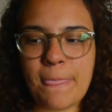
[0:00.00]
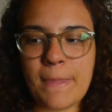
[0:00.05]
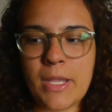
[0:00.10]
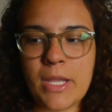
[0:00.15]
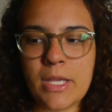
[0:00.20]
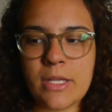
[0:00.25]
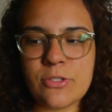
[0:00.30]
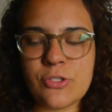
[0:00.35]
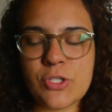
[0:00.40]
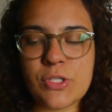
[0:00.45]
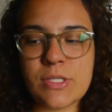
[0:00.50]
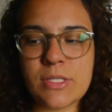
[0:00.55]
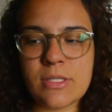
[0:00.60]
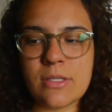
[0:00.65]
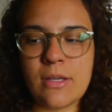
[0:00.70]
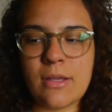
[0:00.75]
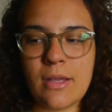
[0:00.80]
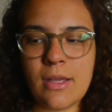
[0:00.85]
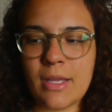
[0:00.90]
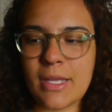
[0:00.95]
it
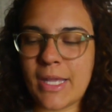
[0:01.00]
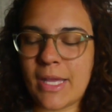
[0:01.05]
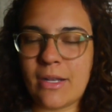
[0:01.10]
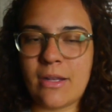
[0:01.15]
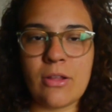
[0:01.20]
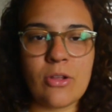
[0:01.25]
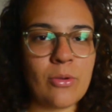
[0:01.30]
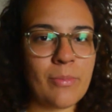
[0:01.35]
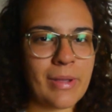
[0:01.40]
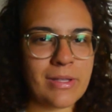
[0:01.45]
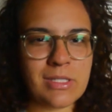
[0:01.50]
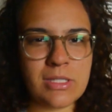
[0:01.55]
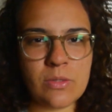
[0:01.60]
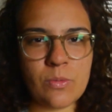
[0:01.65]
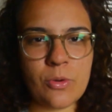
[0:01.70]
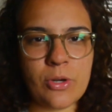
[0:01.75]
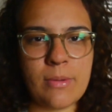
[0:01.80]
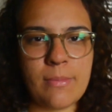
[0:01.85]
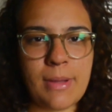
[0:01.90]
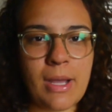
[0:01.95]
just, again, and go back to
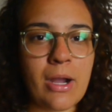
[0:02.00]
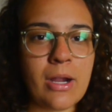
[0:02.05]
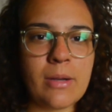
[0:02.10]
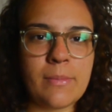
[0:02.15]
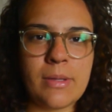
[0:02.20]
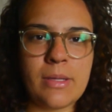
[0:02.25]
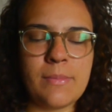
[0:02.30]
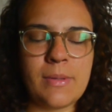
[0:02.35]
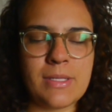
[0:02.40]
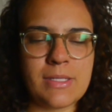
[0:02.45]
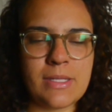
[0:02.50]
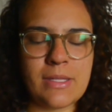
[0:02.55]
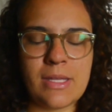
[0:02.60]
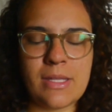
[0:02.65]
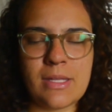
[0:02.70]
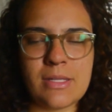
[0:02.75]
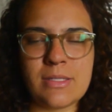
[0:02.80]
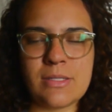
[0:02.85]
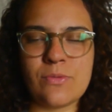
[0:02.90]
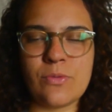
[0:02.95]
the word empowerment, because I
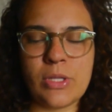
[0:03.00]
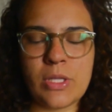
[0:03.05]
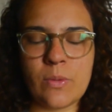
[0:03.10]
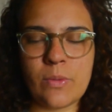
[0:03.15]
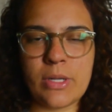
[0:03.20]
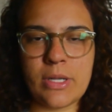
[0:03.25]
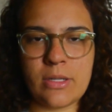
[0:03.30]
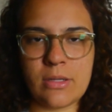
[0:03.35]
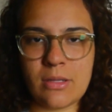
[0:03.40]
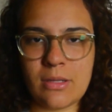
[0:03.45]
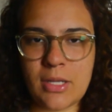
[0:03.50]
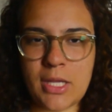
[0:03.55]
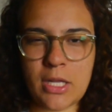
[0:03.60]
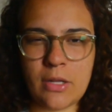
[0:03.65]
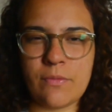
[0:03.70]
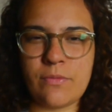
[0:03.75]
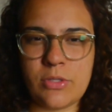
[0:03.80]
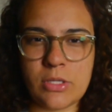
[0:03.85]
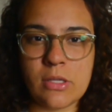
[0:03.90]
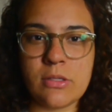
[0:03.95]
think that's really what it
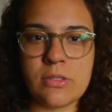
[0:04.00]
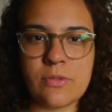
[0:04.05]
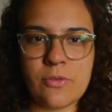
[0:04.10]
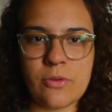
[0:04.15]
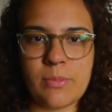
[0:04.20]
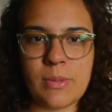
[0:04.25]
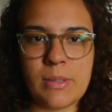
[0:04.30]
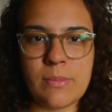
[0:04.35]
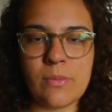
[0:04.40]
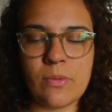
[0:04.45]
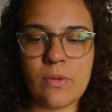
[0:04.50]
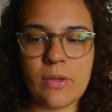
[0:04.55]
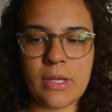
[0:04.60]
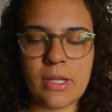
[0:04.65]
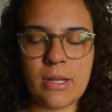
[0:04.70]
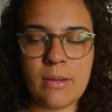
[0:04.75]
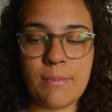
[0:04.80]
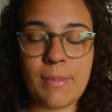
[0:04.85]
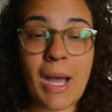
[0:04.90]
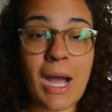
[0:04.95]
kind of does for people.
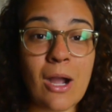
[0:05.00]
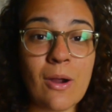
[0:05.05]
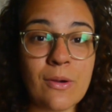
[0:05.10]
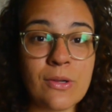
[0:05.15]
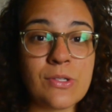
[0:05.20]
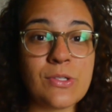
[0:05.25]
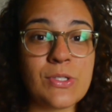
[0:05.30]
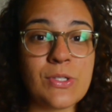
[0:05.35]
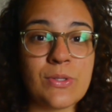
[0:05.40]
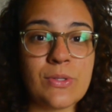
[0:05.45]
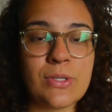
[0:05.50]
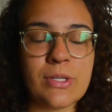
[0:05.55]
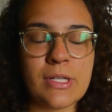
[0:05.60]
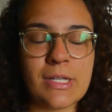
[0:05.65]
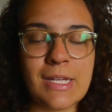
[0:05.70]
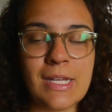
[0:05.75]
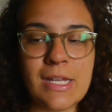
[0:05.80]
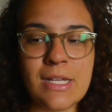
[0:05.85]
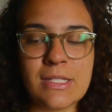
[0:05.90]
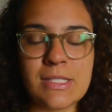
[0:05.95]
It empowers you
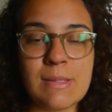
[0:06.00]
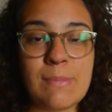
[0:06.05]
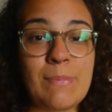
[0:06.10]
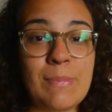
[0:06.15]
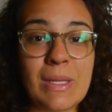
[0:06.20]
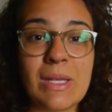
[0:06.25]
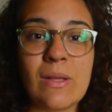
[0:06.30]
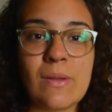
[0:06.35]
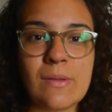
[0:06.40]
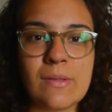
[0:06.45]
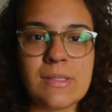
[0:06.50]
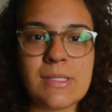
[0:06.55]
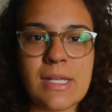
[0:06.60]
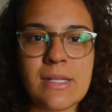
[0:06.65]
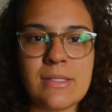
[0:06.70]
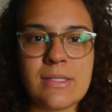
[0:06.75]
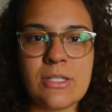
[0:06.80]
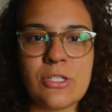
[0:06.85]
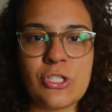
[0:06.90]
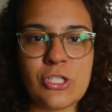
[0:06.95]
to build
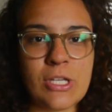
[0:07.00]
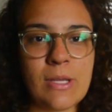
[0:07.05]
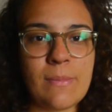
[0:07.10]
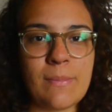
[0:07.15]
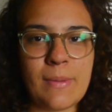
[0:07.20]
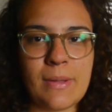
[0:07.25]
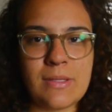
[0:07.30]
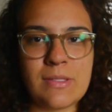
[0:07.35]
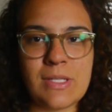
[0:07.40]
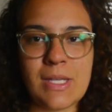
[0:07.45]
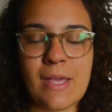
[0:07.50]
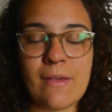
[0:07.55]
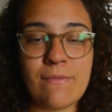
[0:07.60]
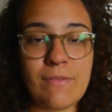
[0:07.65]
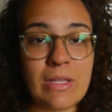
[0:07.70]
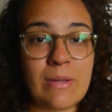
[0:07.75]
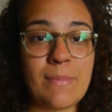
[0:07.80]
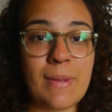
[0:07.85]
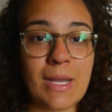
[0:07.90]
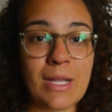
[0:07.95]
and to ship and to
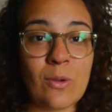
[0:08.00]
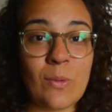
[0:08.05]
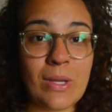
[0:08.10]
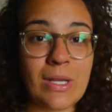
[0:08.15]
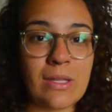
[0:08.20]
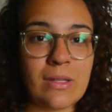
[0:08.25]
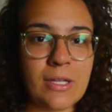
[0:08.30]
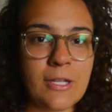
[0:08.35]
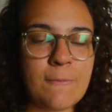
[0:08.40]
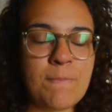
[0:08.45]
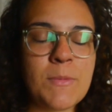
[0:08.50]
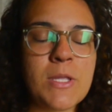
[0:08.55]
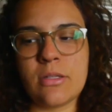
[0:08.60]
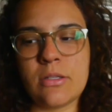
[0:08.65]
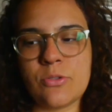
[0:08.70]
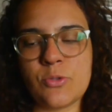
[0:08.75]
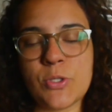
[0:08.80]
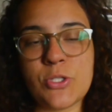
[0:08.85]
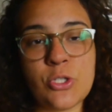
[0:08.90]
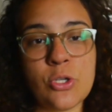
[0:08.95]
get feedback quickly.
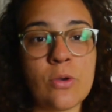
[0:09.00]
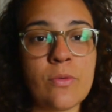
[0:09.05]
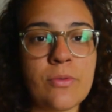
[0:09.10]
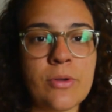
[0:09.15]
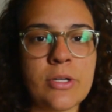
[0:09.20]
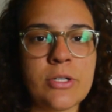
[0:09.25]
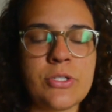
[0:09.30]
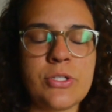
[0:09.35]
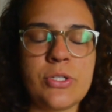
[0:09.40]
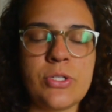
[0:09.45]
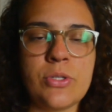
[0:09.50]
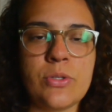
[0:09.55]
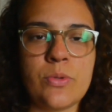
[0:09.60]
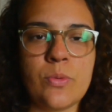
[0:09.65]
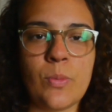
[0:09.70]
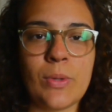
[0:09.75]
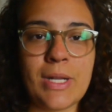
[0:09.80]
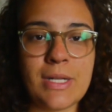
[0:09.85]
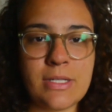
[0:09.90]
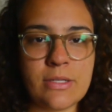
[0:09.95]
Switching over
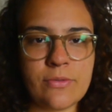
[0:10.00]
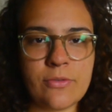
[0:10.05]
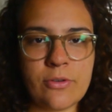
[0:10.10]
to what I did